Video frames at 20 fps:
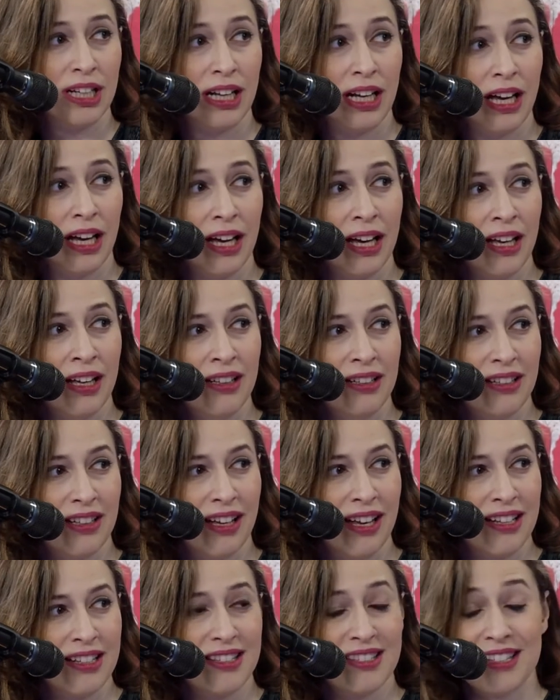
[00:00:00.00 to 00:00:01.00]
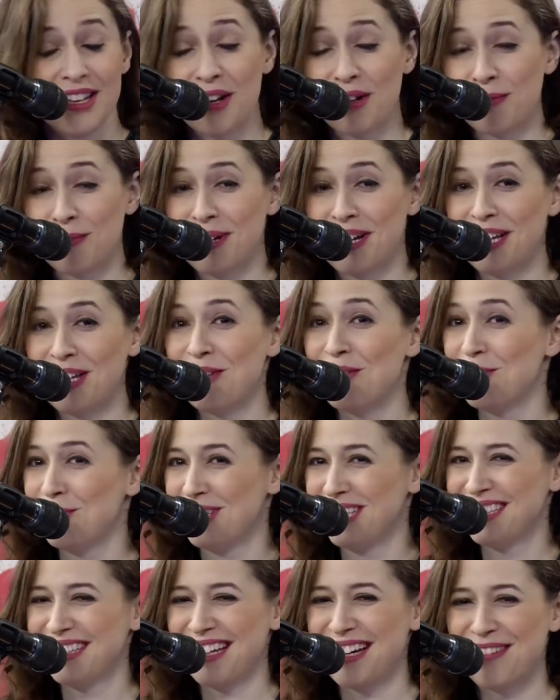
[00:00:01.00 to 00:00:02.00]
Lerer and sung by
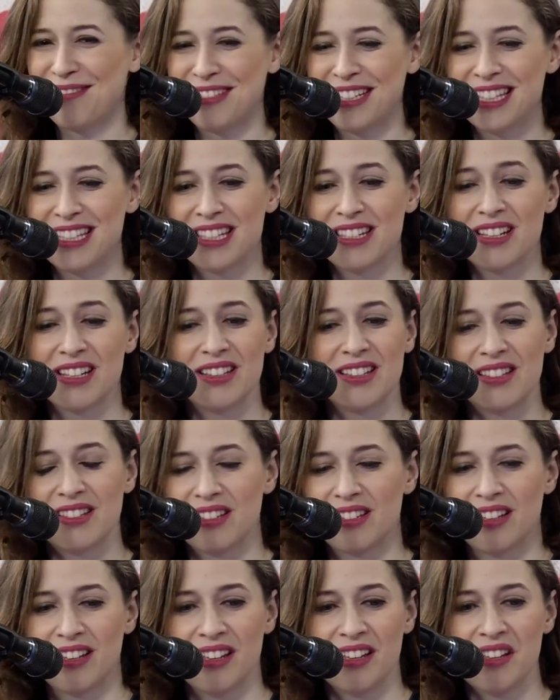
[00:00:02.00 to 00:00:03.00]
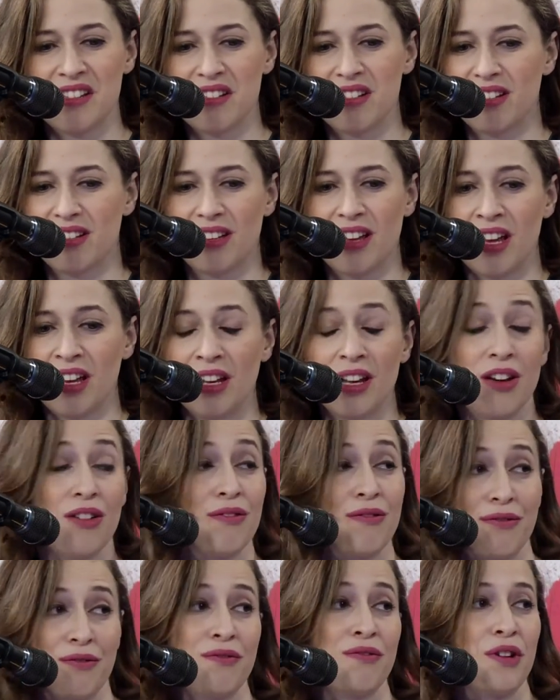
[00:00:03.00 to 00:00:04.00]
Judith Ravitz, that I
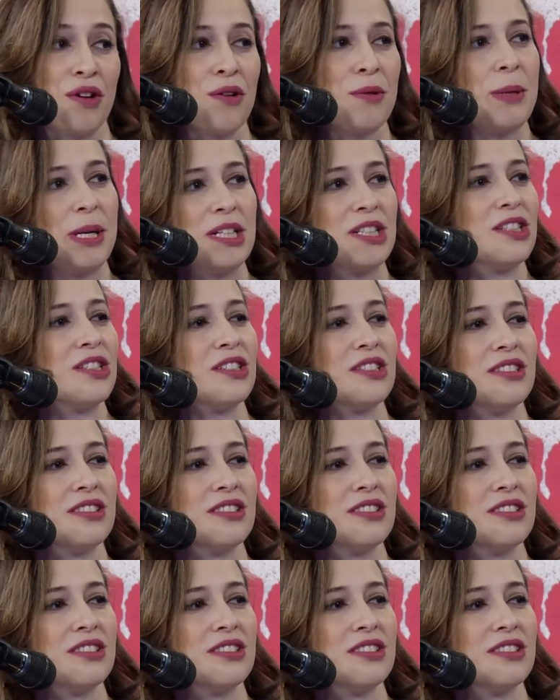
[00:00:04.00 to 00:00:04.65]
love very much.